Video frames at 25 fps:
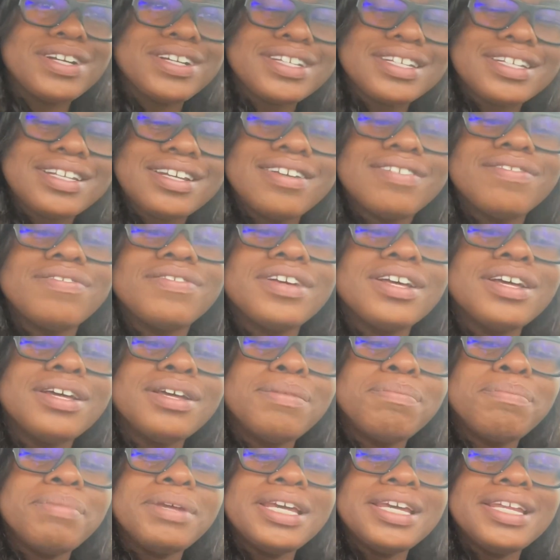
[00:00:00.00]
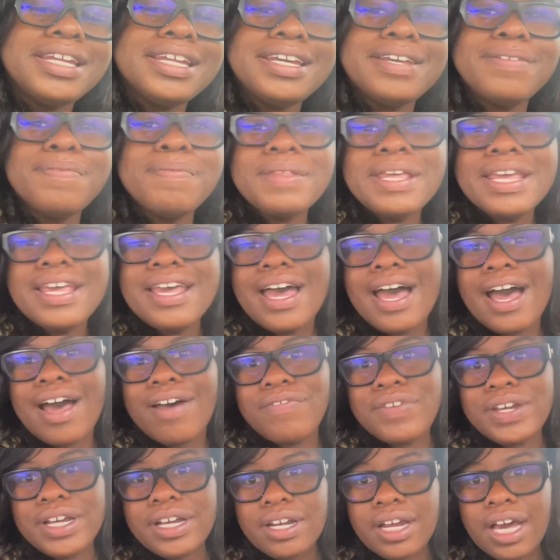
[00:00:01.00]
stuff unpinning i
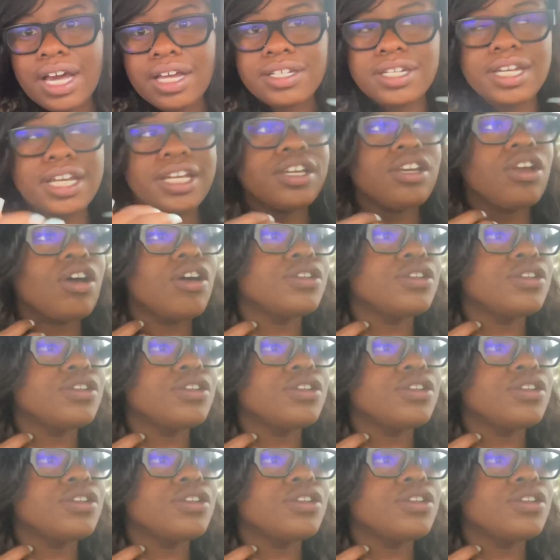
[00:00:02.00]
figured i'd take y'all